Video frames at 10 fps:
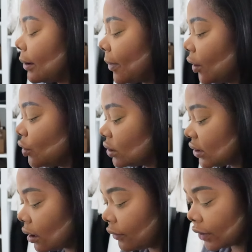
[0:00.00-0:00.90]
about
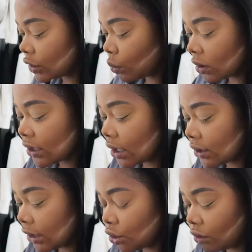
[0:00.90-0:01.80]
yourself is what turns
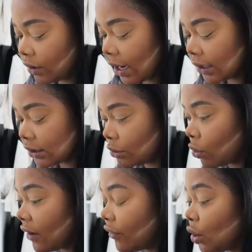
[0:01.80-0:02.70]
into reality
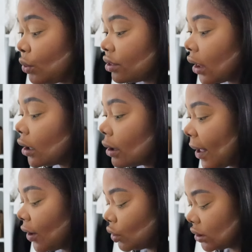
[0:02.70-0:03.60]
whatever you think
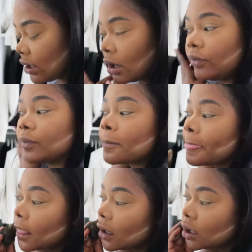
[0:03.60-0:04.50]
about yourself
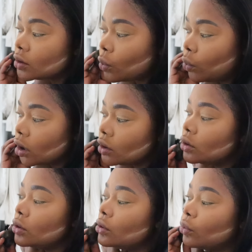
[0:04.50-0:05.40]
is what
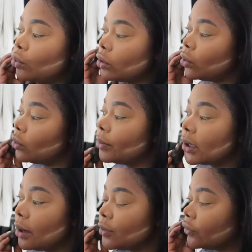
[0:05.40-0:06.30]
you what, what will
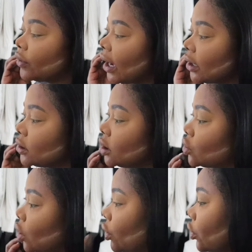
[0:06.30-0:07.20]
become your reality
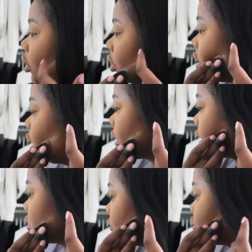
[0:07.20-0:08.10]
so i
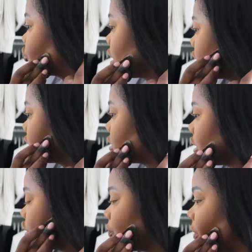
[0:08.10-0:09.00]
guess i'm just trying to
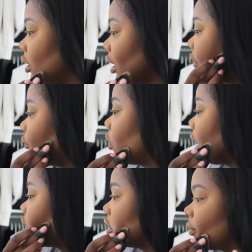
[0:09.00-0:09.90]
say just be careful
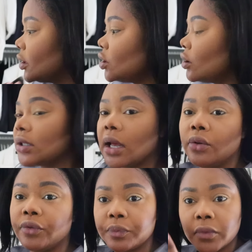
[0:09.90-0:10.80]
how you speak to
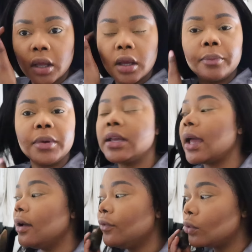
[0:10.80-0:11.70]
yourself be
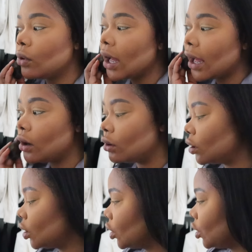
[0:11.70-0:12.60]
careful
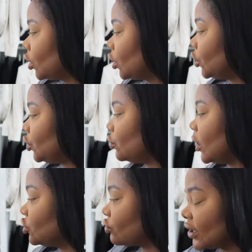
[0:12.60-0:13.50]
how you
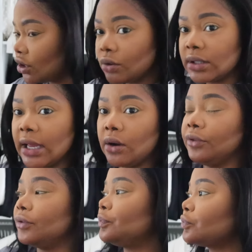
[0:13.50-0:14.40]
address
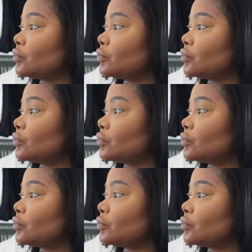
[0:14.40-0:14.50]
yourself